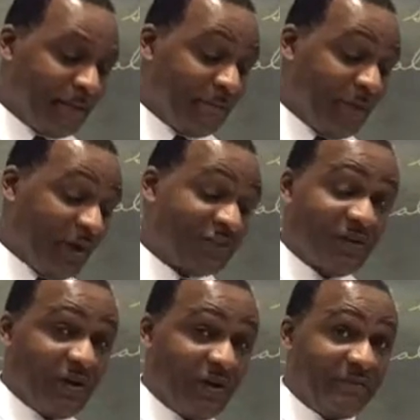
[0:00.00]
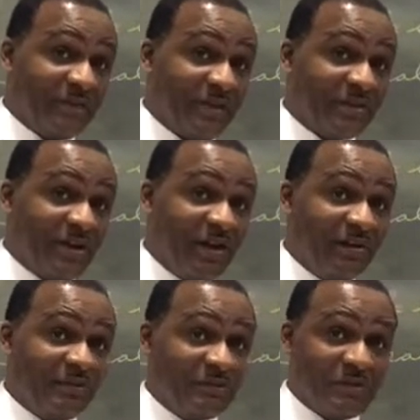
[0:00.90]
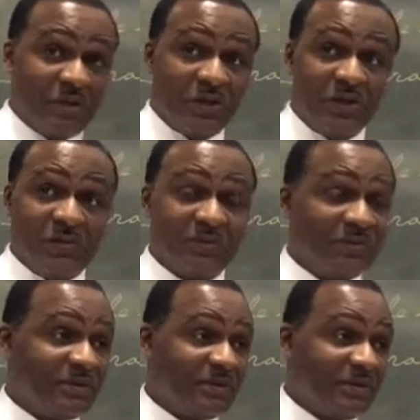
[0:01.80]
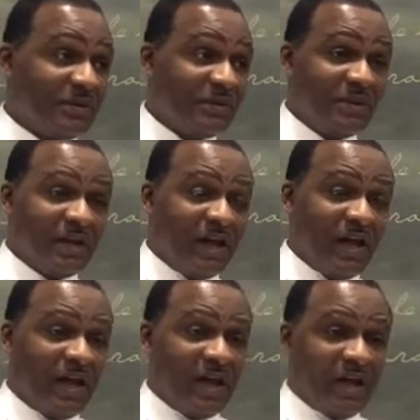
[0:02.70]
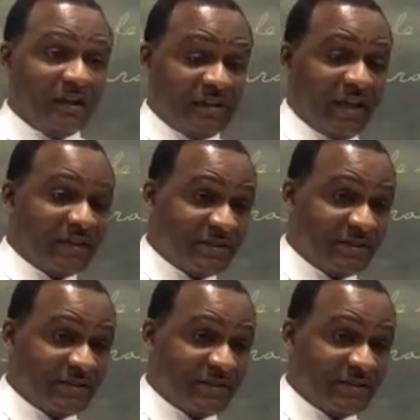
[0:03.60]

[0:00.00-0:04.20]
Marshall are very tall? No. Yes.